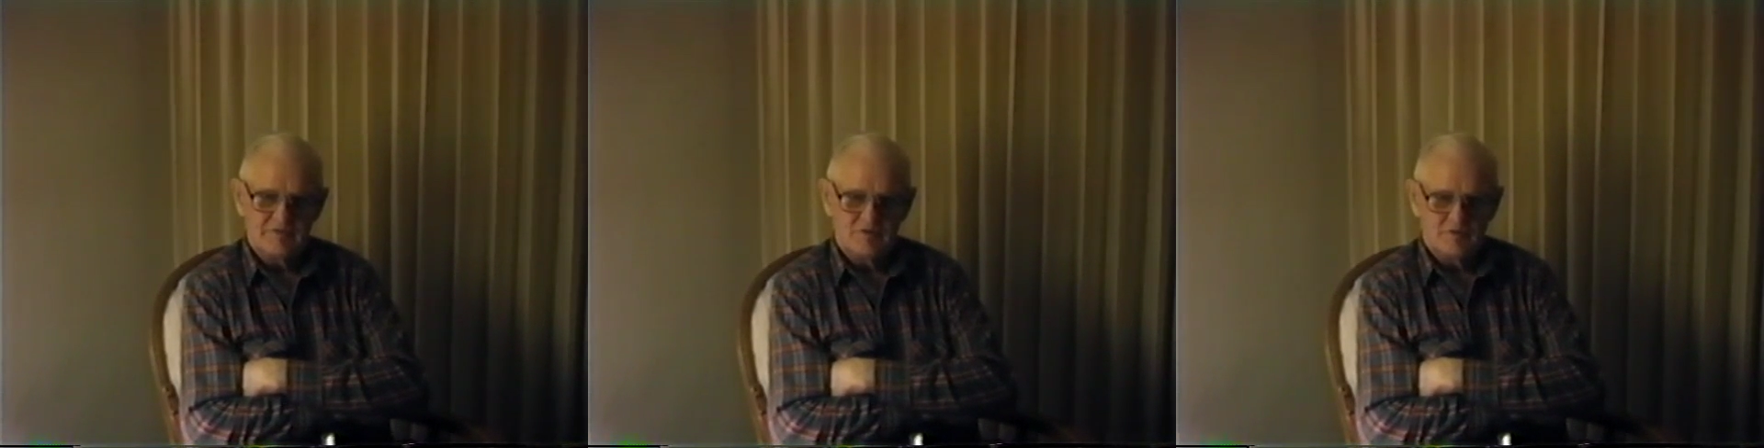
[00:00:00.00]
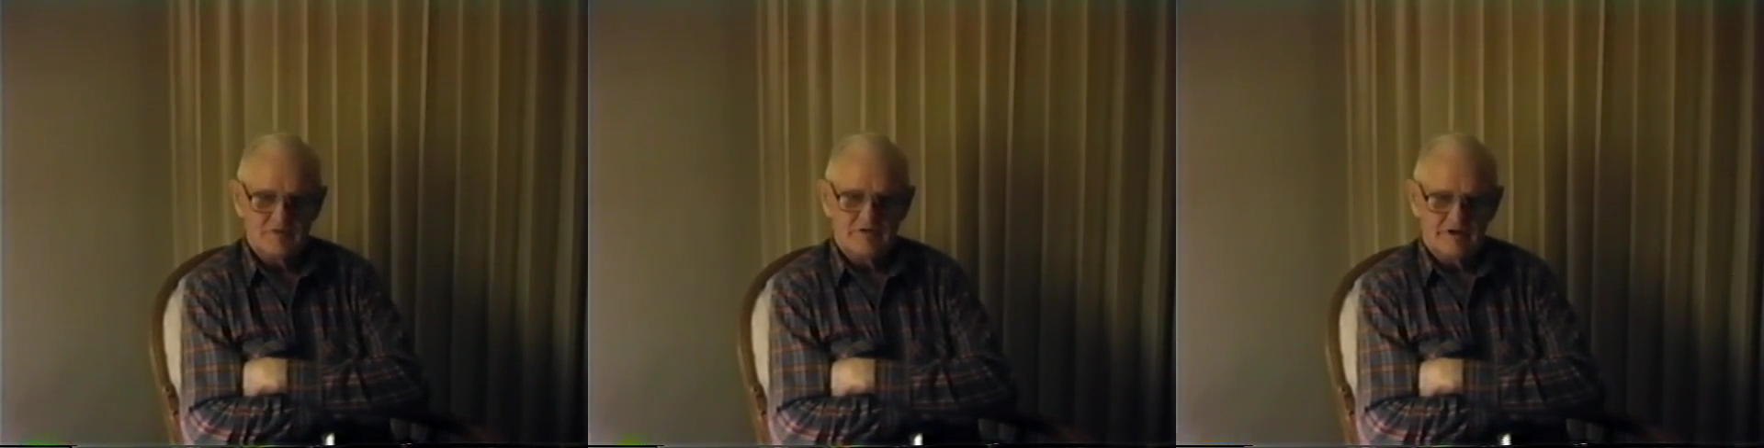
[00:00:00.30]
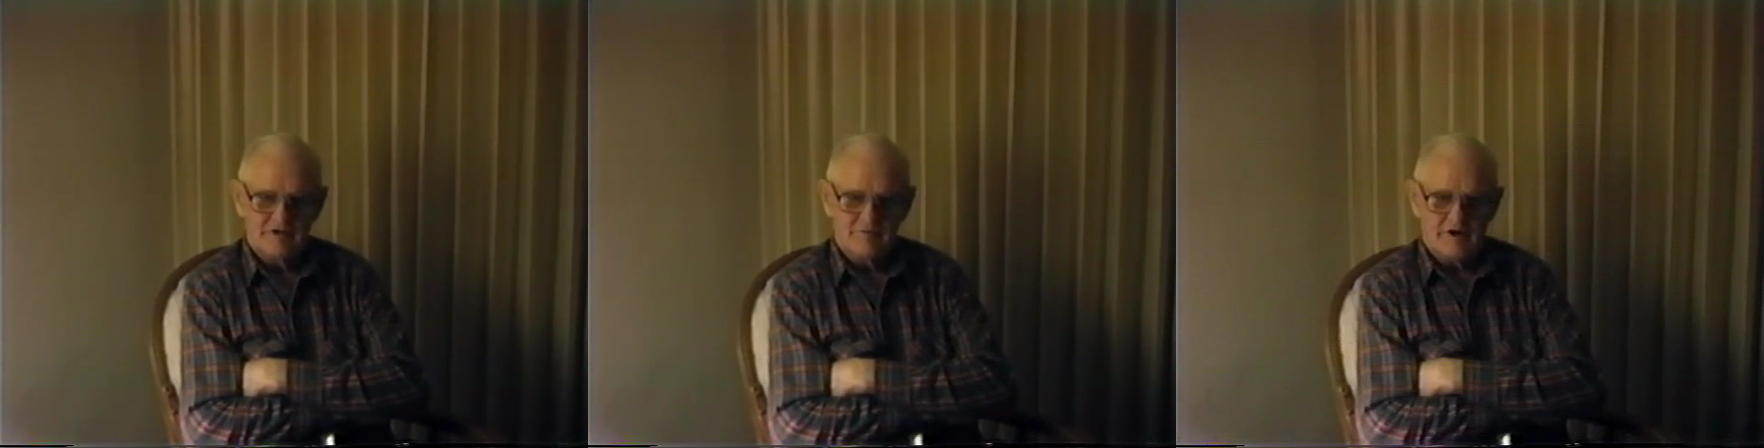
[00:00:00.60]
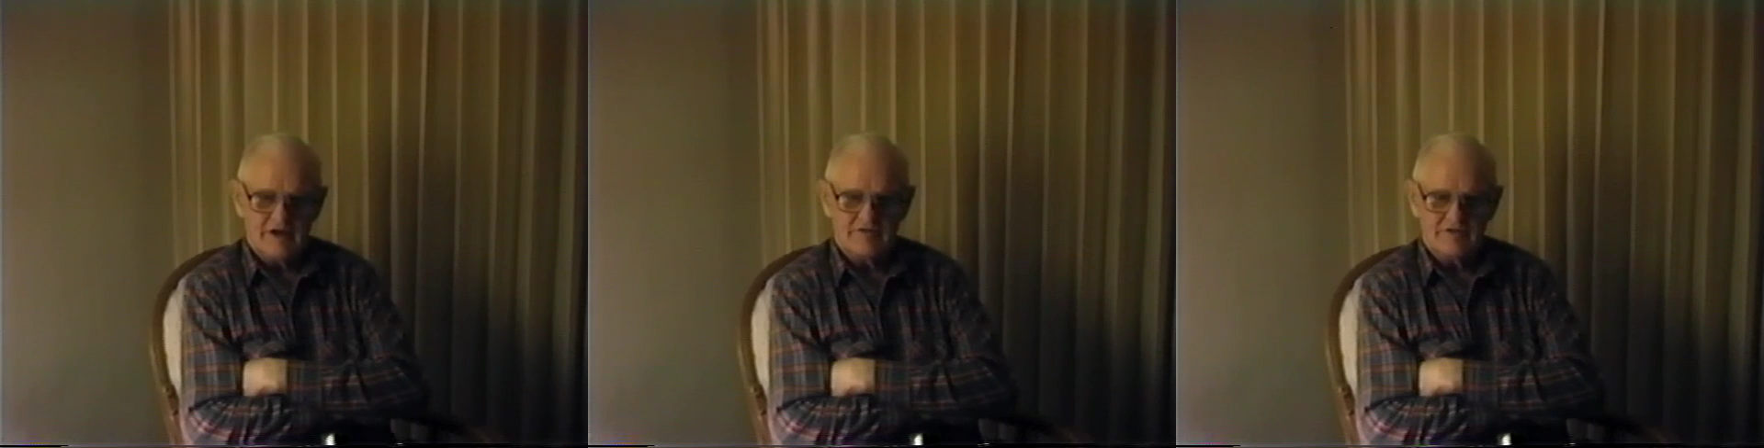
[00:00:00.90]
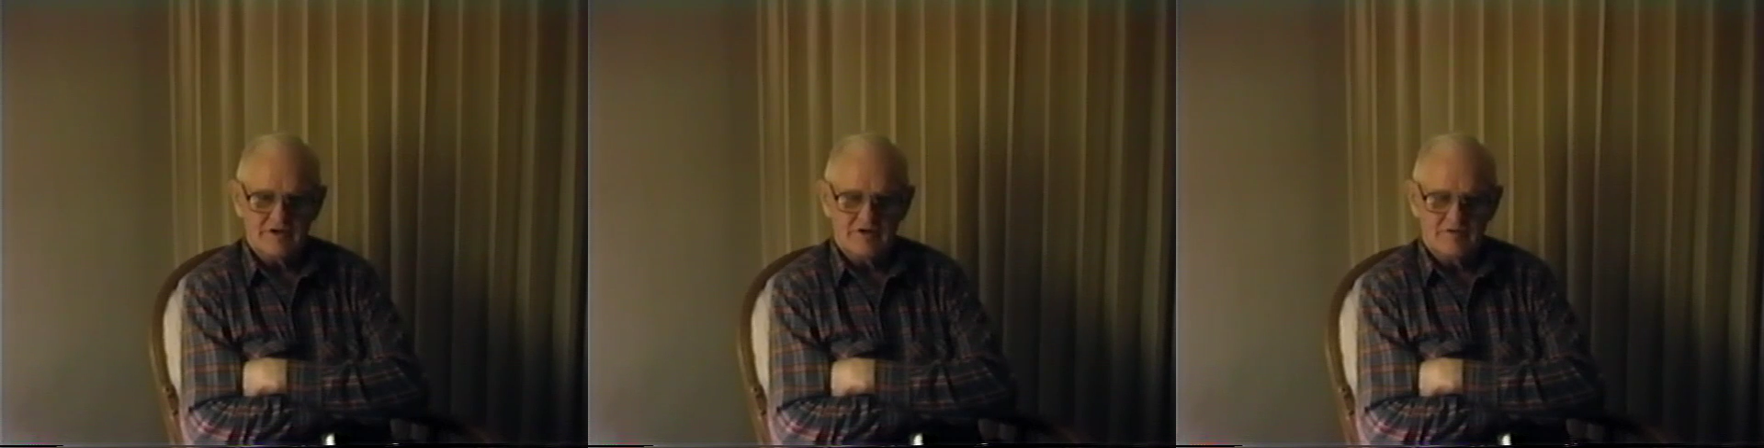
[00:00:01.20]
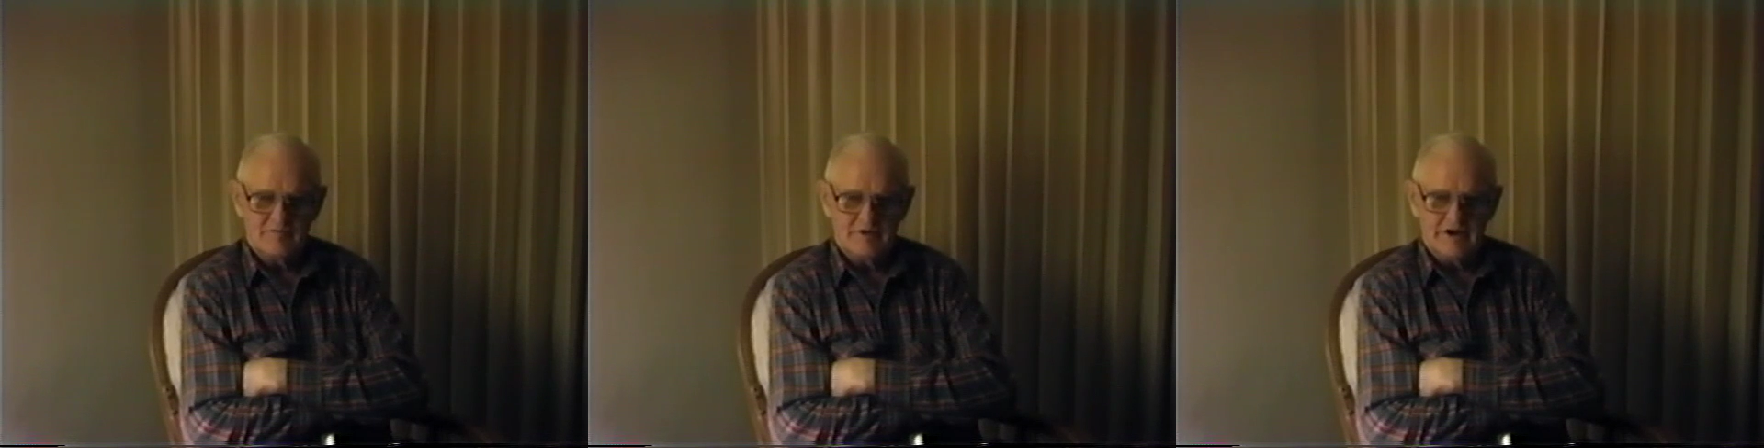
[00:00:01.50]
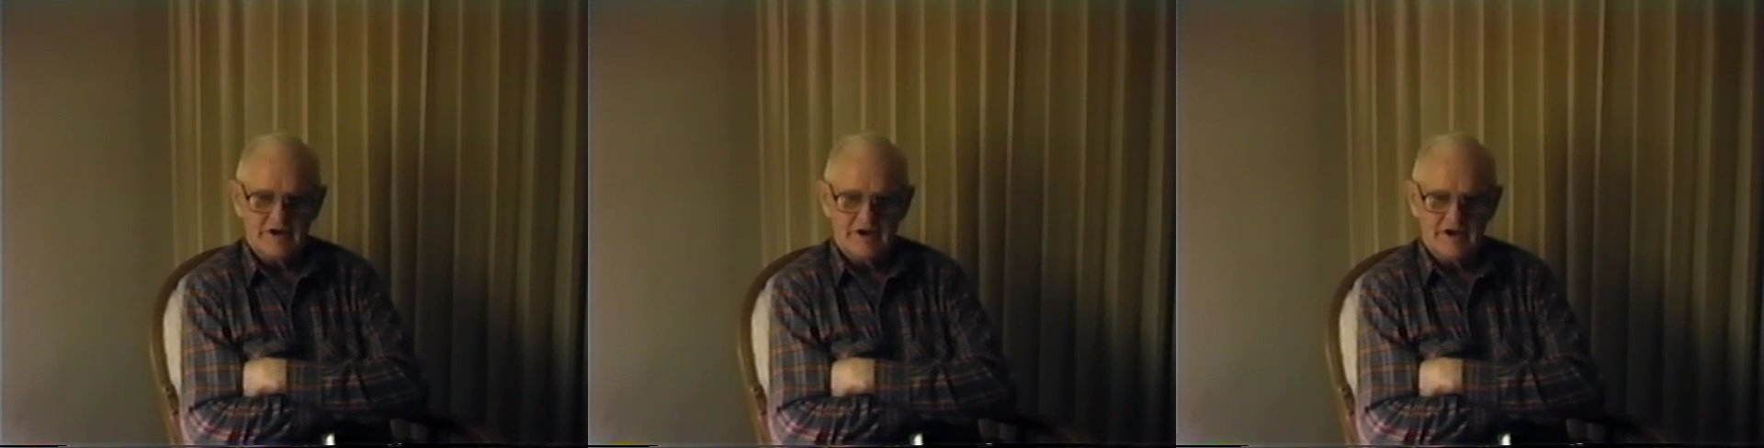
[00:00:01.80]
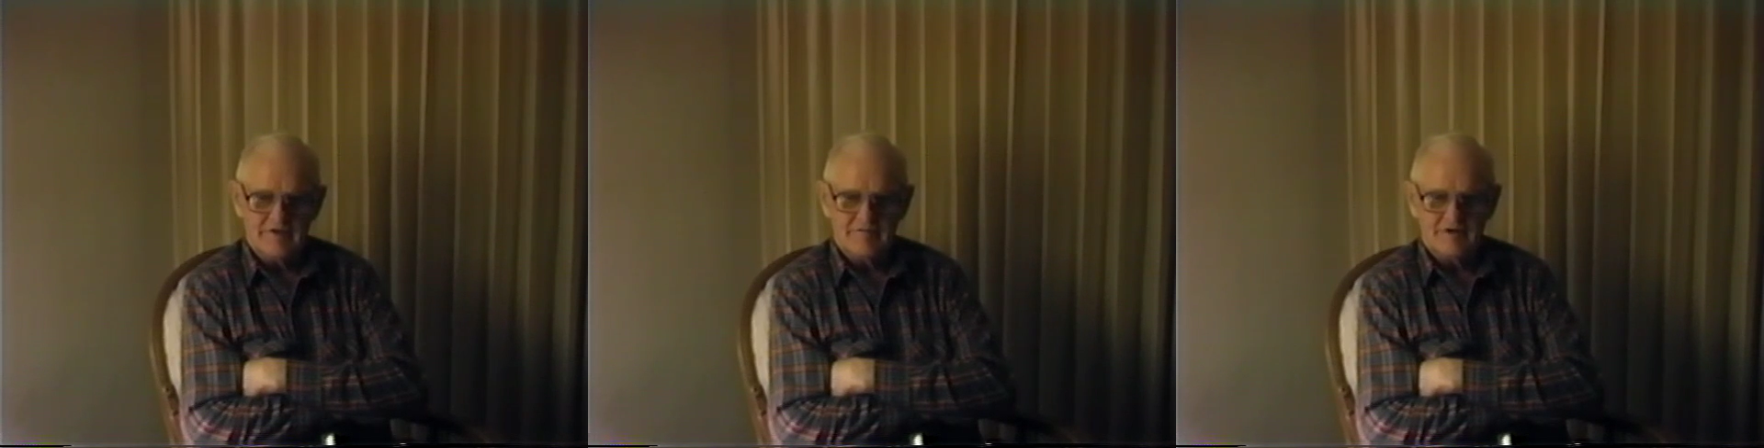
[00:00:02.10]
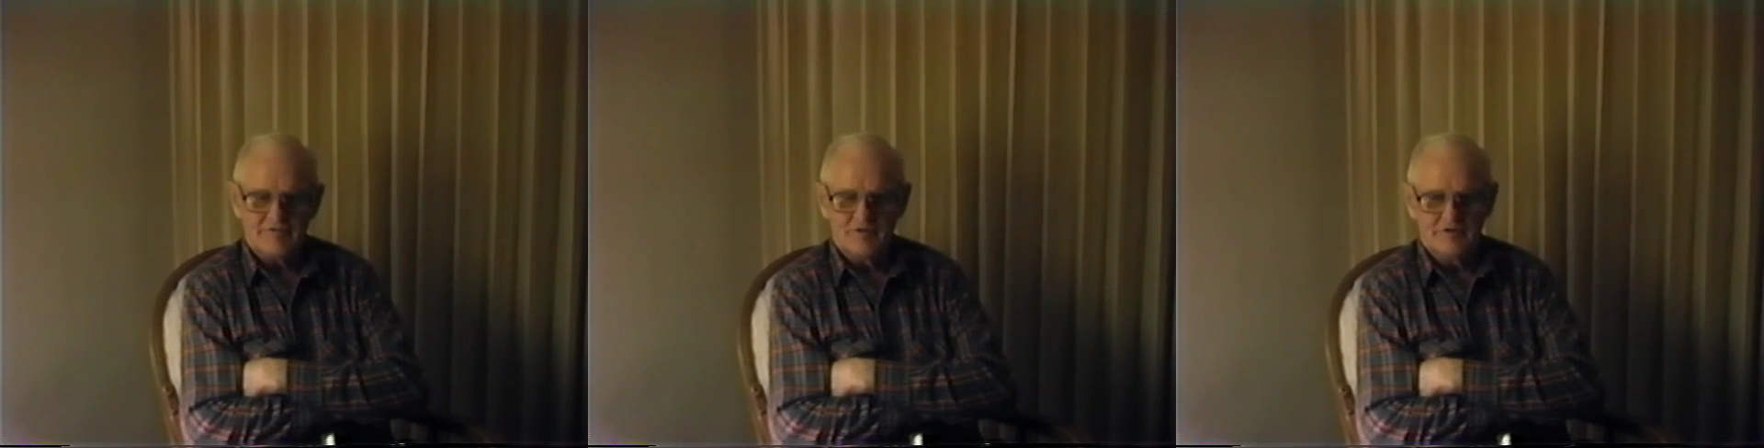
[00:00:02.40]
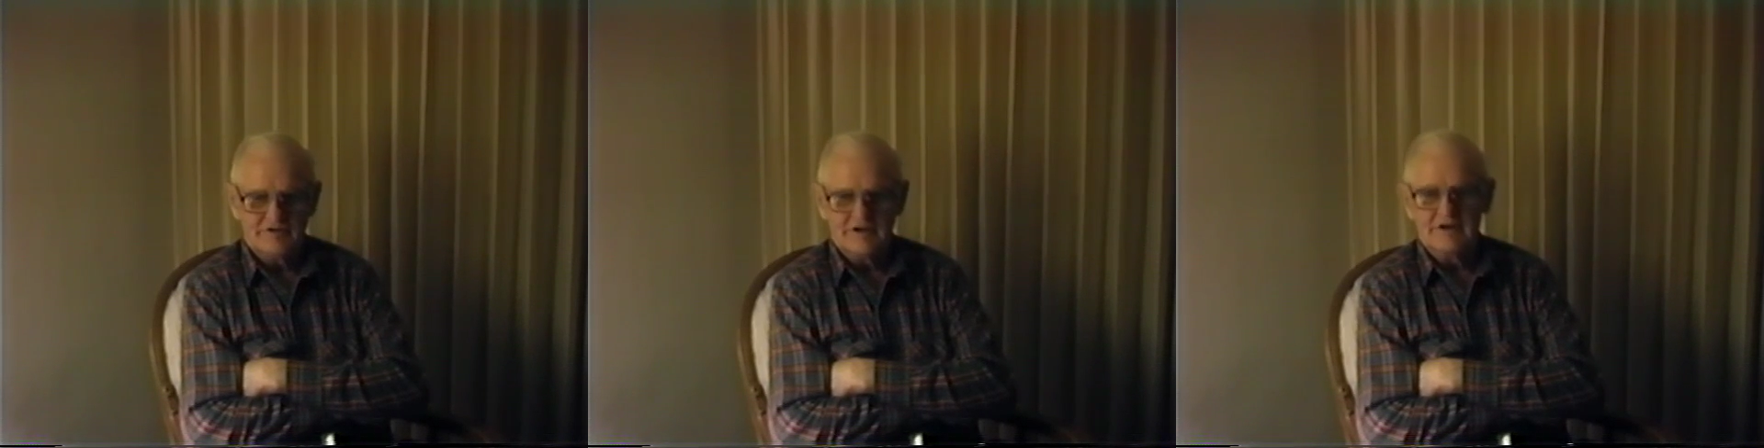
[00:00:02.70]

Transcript: when we were done practicing or playing a game. My folks,